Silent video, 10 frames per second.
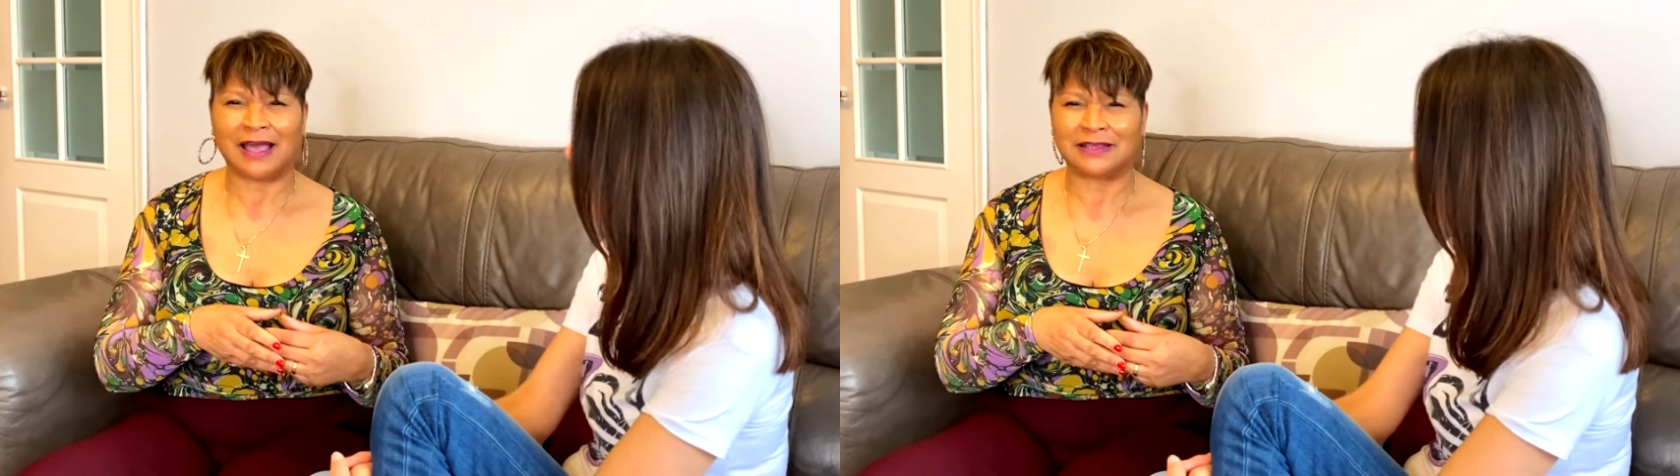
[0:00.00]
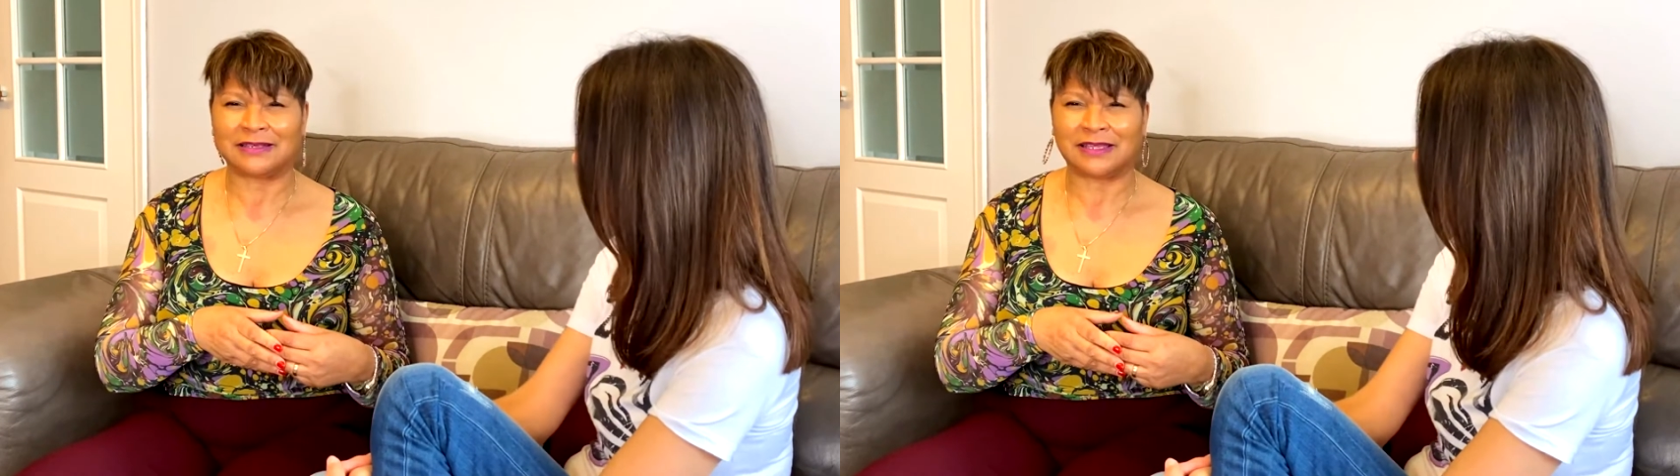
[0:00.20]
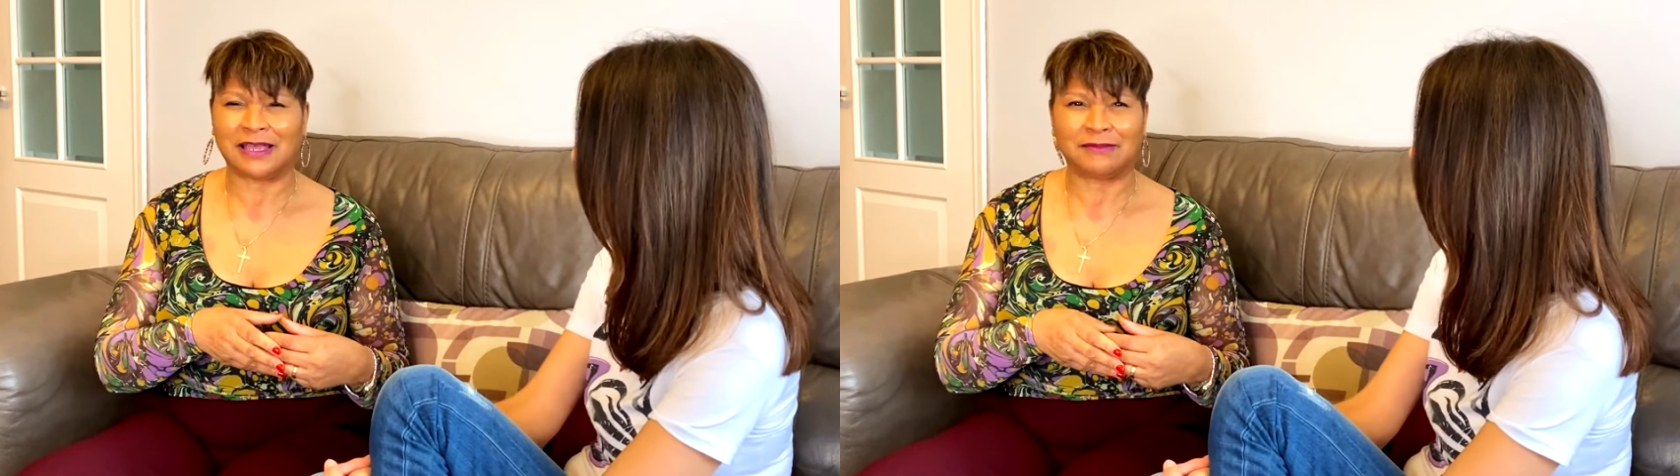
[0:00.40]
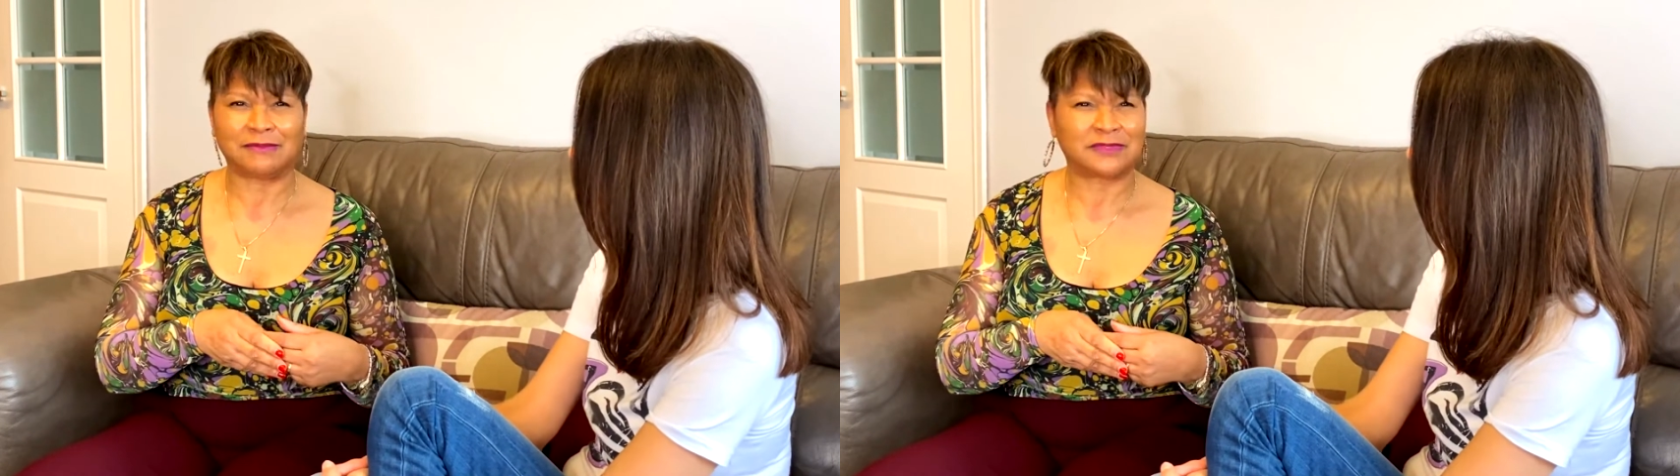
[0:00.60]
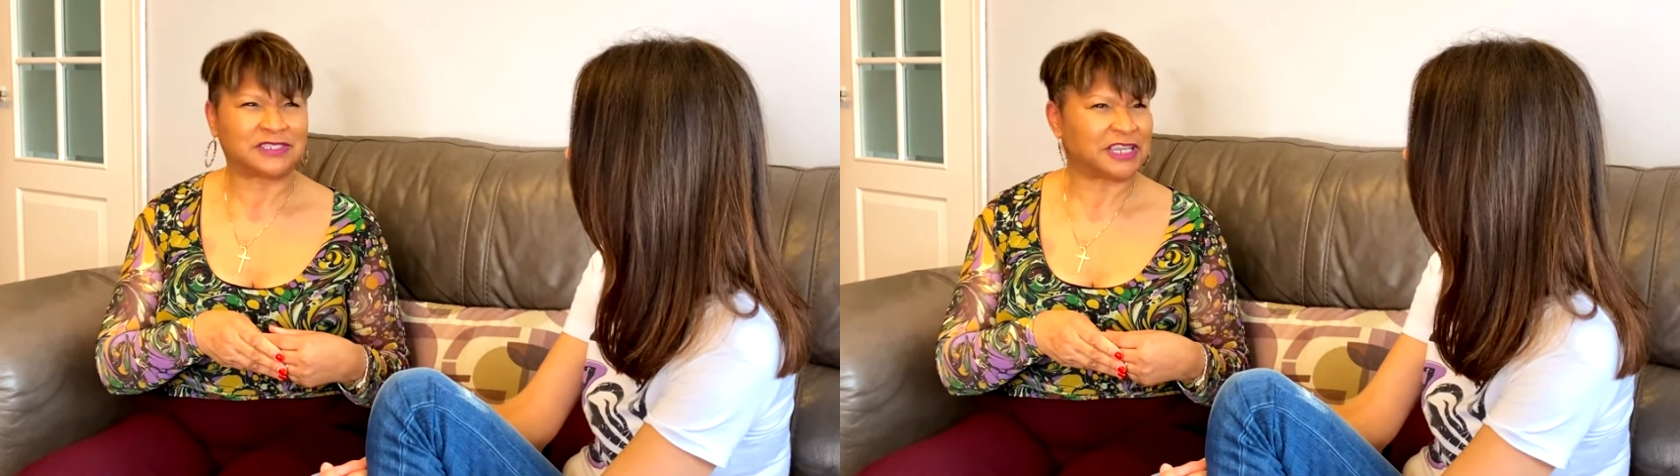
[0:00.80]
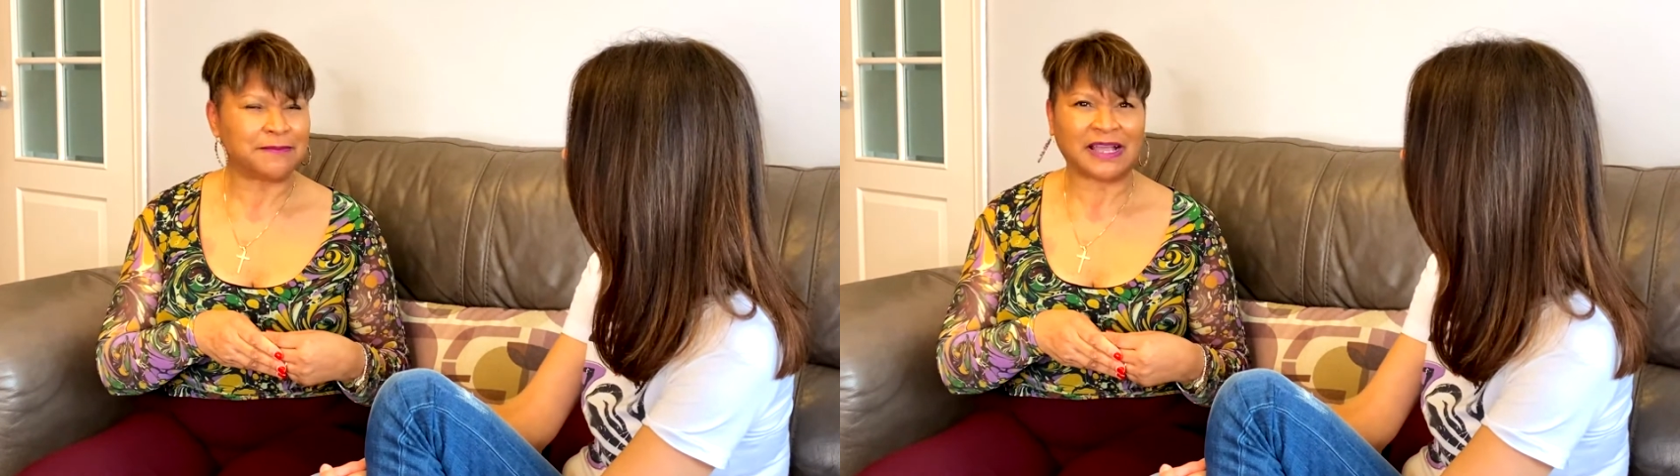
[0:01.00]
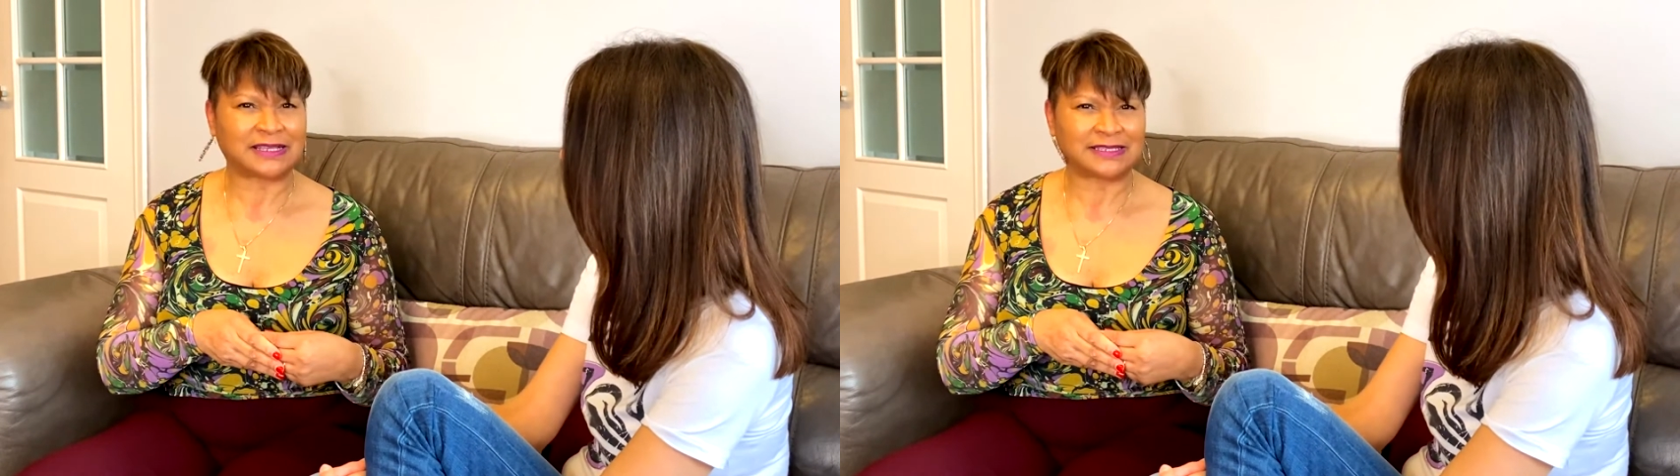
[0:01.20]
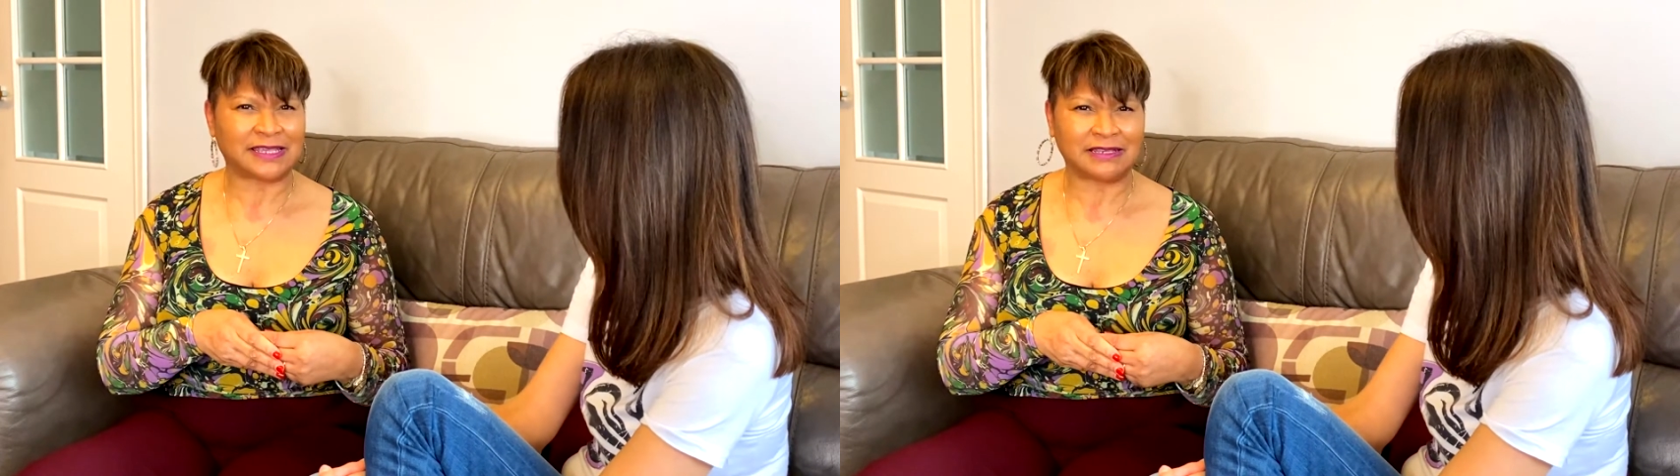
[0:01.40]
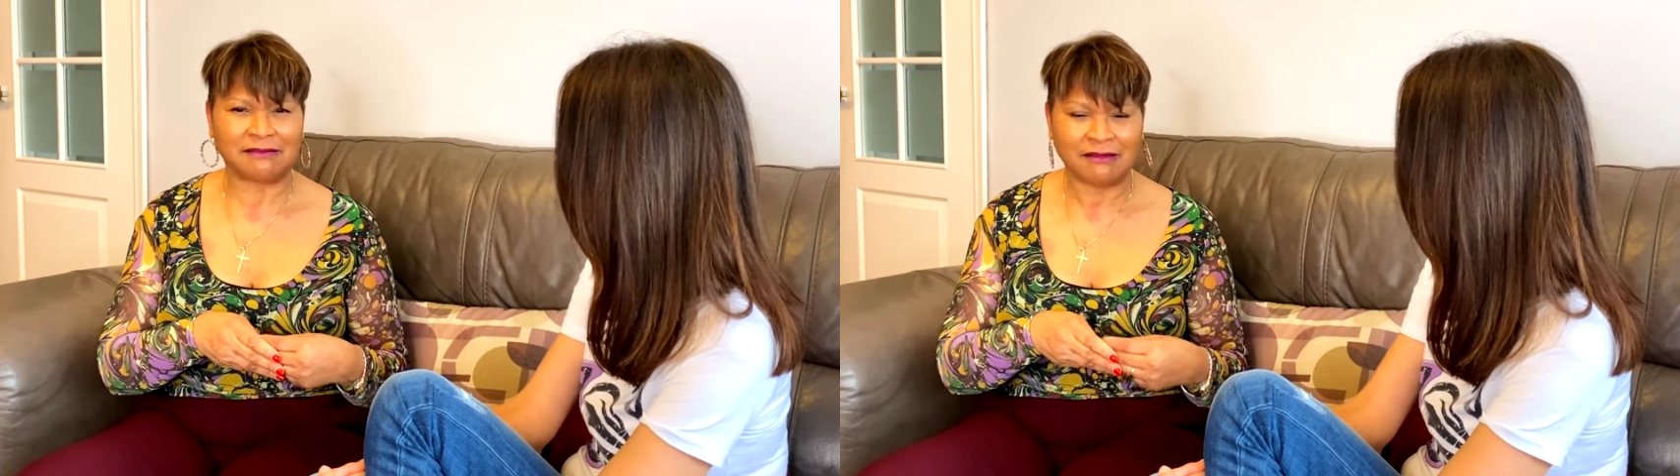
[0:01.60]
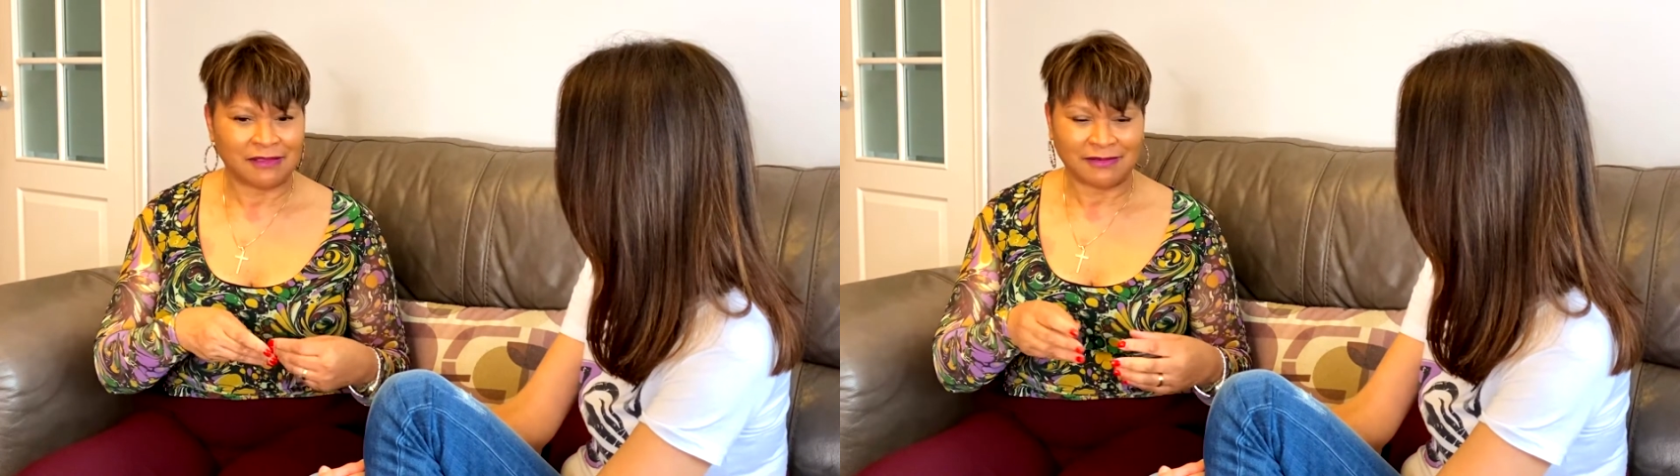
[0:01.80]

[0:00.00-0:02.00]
And She magazine